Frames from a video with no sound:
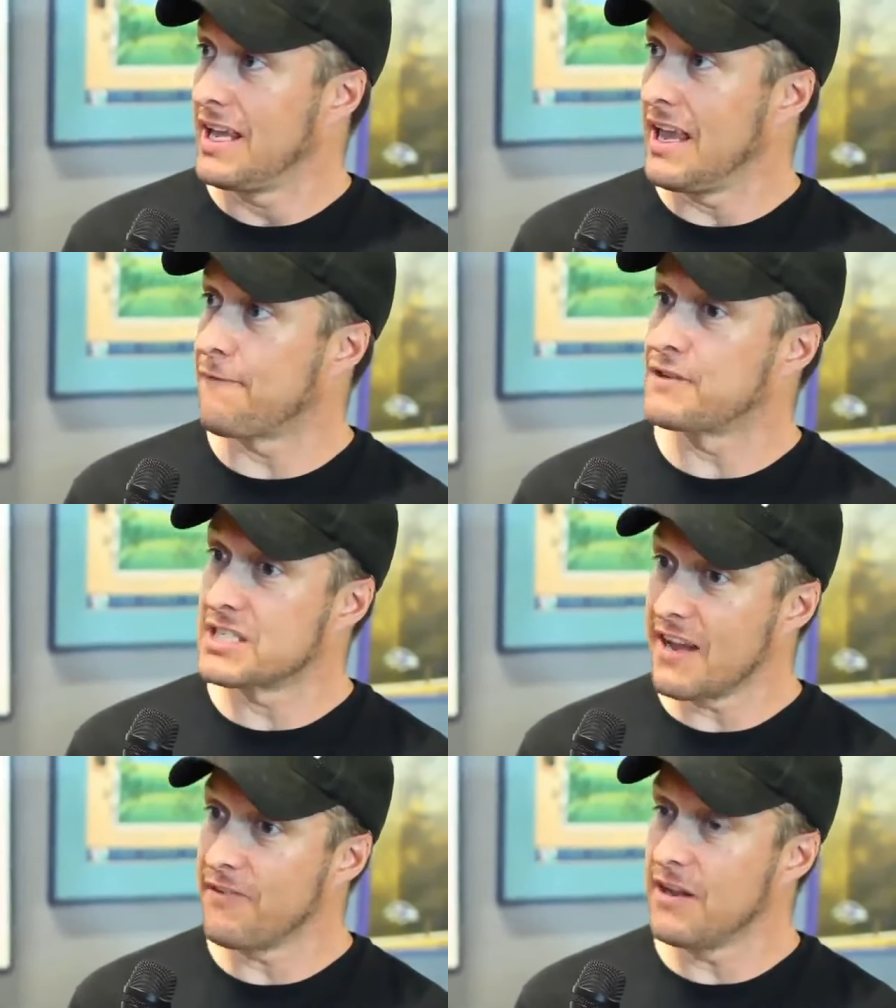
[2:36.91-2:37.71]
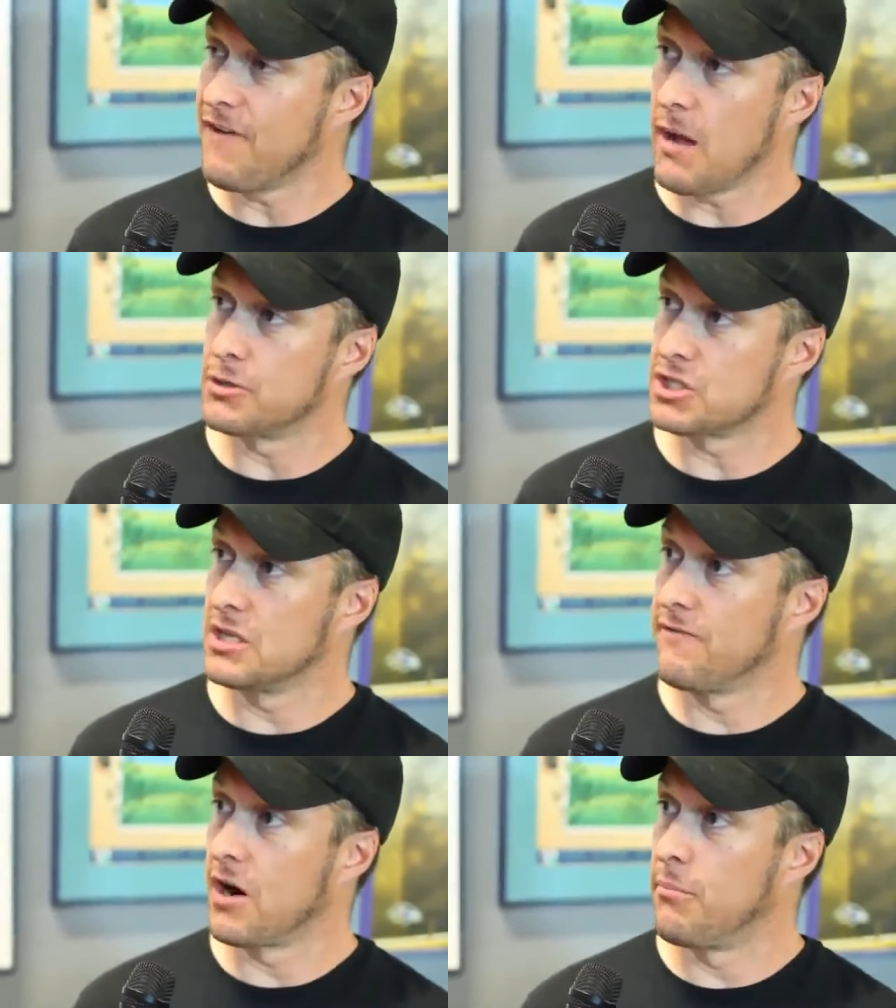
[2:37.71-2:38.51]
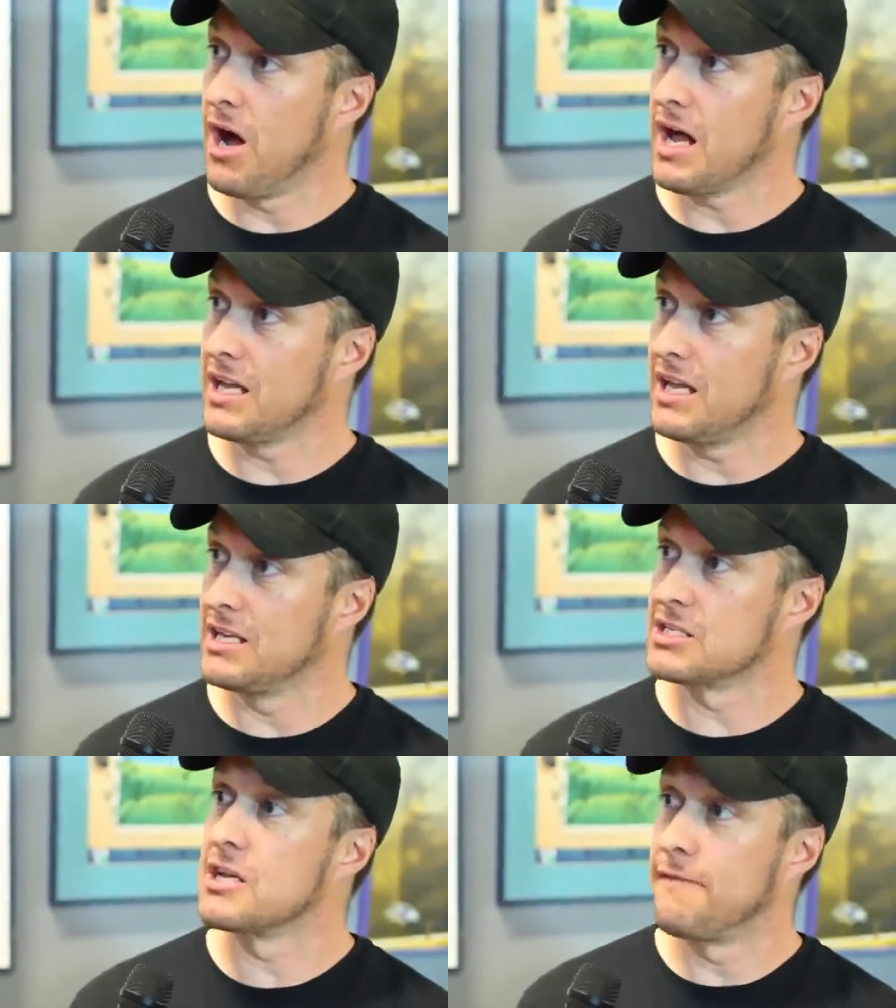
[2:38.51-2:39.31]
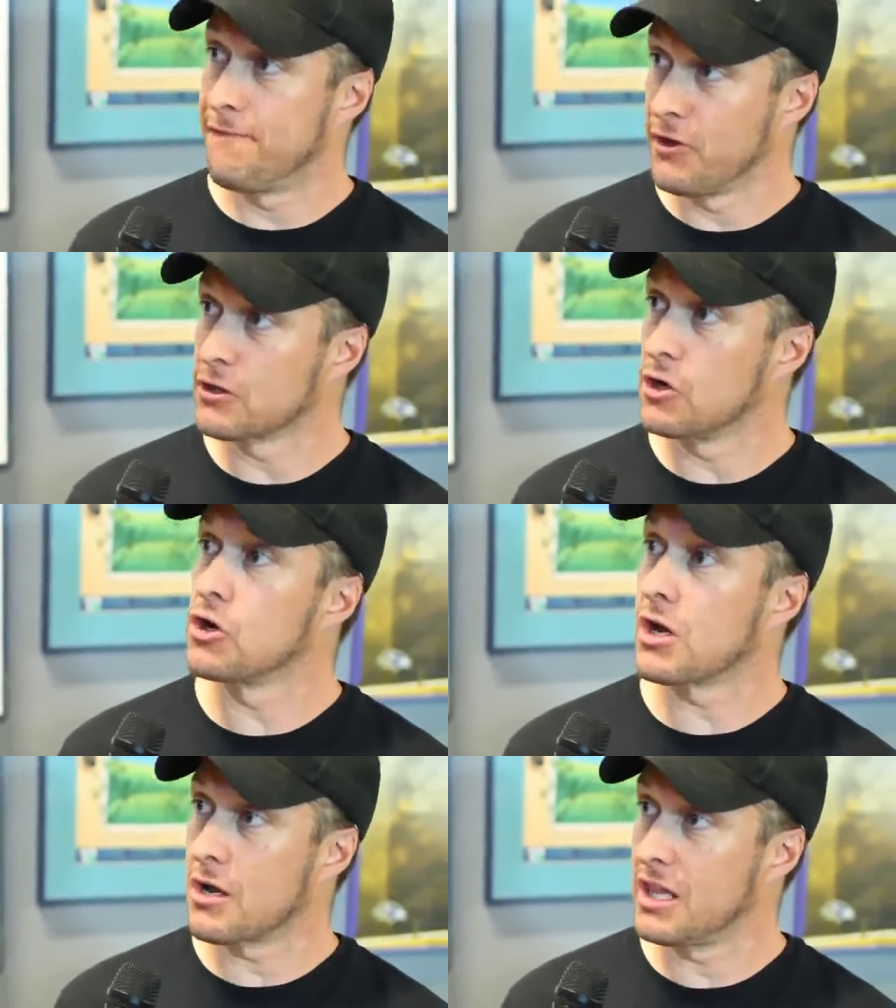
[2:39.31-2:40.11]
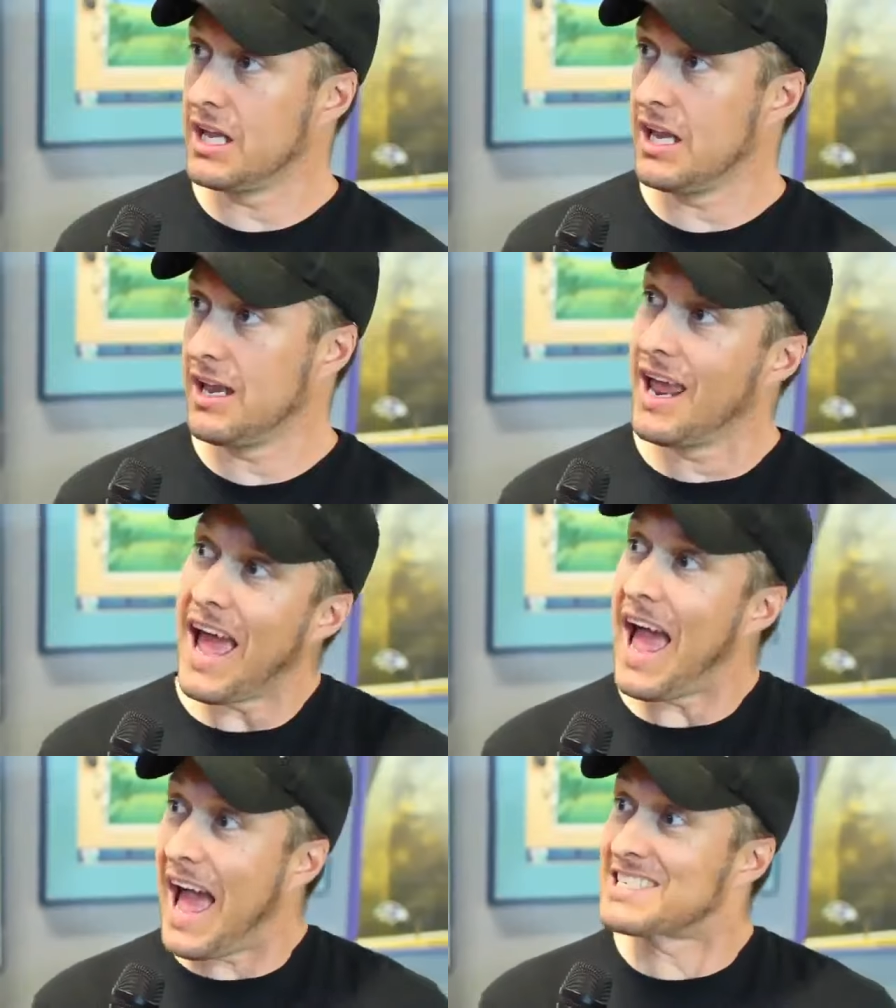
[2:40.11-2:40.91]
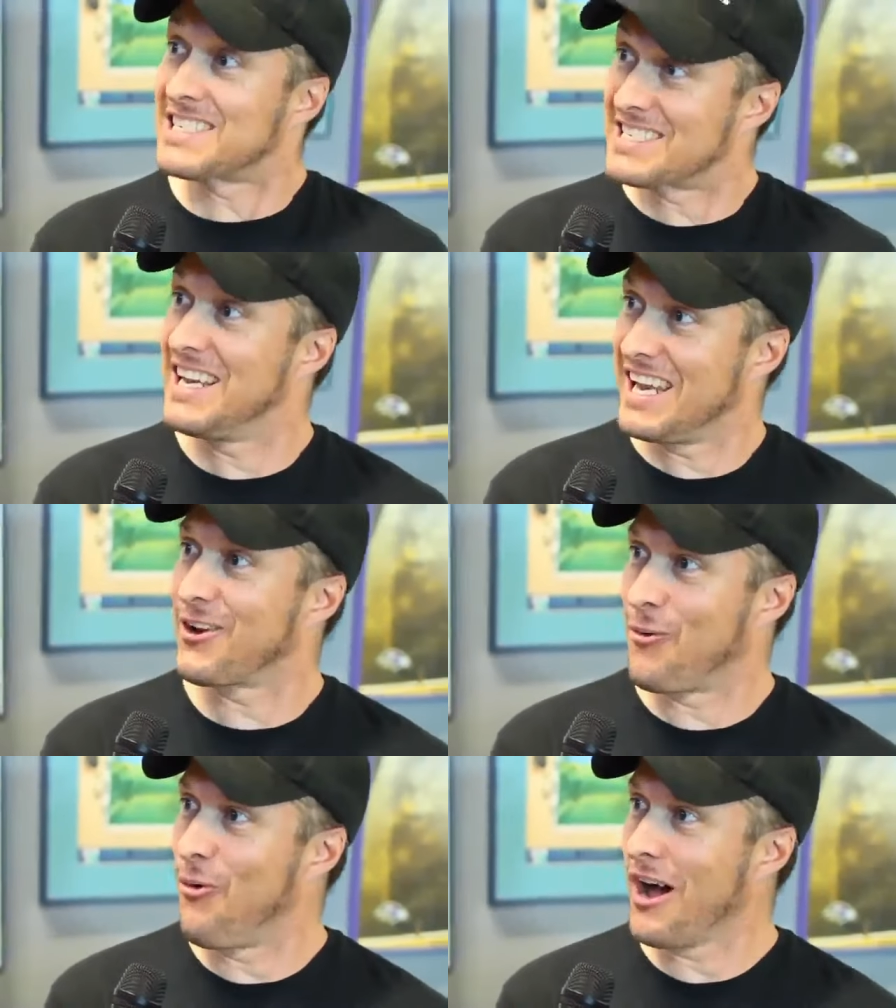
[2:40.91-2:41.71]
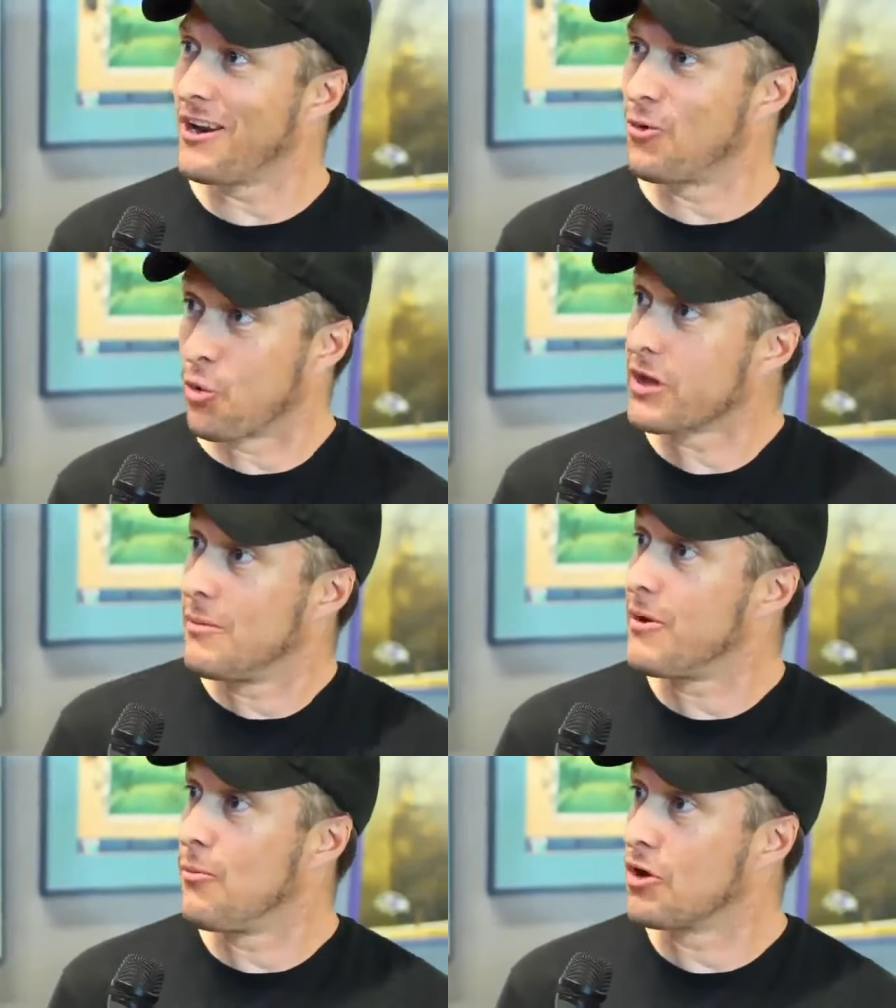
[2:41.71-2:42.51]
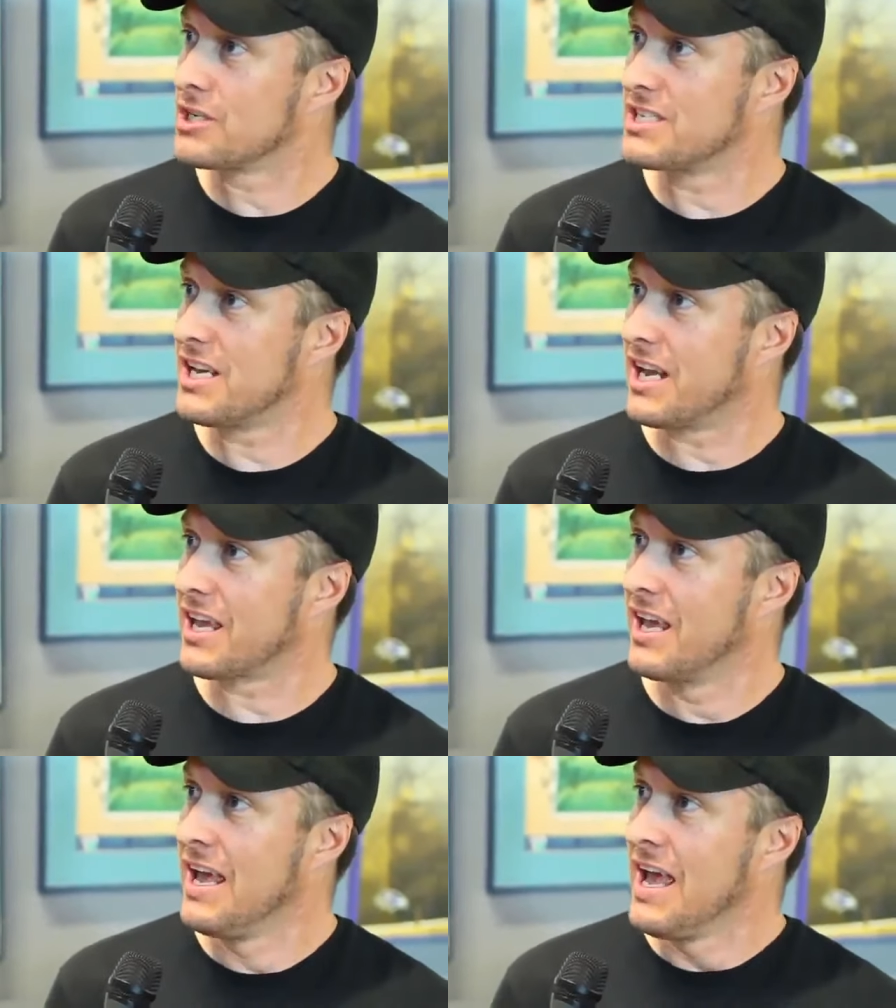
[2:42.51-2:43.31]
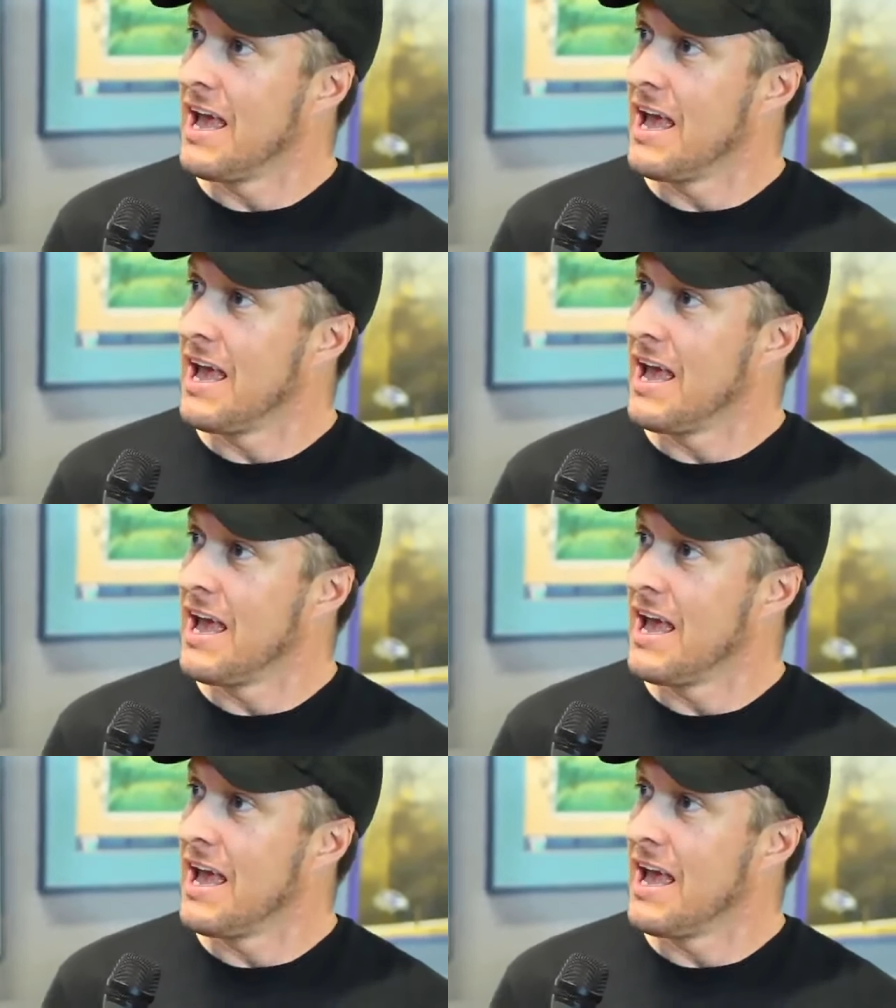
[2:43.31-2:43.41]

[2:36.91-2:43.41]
if 75% of our body is filtered, clean, acidic water, we're going to be more acidic.